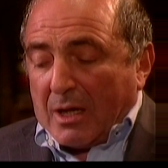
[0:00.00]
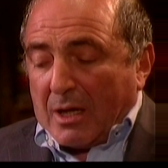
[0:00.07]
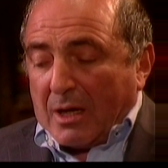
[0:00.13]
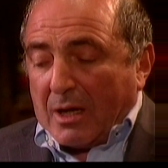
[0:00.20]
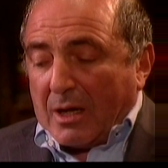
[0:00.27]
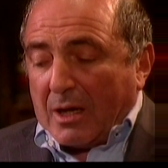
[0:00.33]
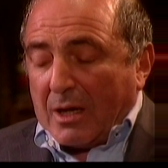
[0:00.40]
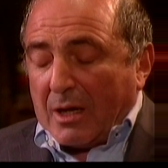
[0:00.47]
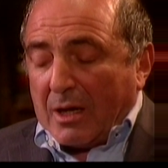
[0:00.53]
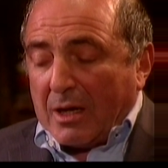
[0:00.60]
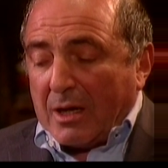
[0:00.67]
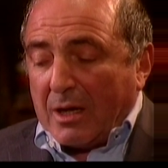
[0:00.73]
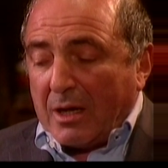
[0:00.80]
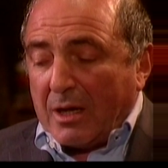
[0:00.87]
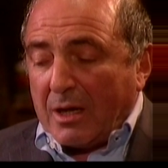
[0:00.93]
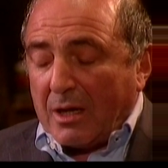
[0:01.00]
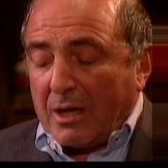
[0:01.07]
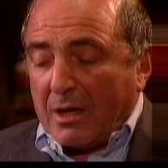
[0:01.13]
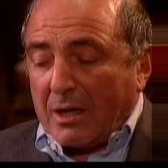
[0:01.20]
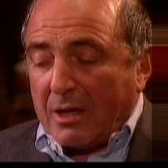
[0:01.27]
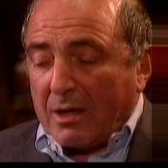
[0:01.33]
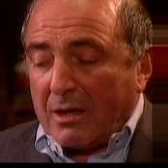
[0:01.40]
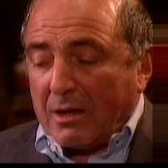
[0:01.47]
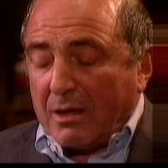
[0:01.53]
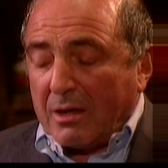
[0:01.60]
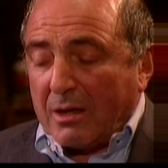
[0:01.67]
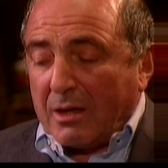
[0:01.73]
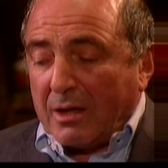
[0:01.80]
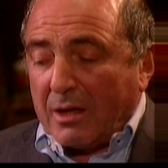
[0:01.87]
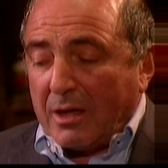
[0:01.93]
uh,
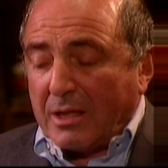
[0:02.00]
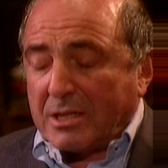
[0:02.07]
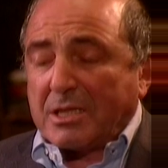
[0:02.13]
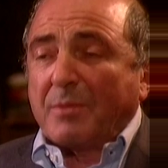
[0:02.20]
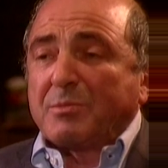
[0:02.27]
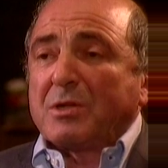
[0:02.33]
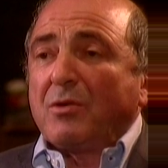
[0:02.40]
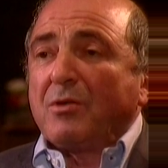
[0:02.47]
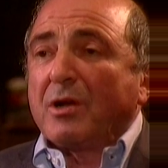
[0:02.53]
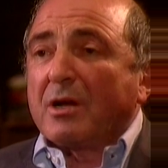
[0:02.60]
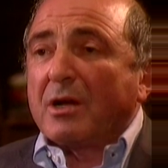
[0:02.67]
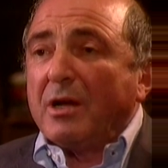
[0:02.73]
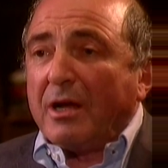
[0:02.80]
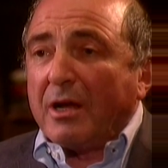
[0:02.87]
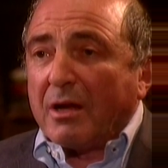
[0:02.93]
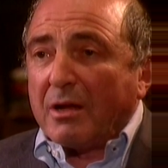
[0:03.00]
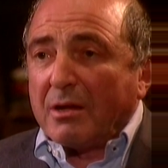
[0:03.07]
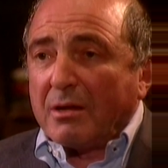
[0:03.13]
it's absolutely clear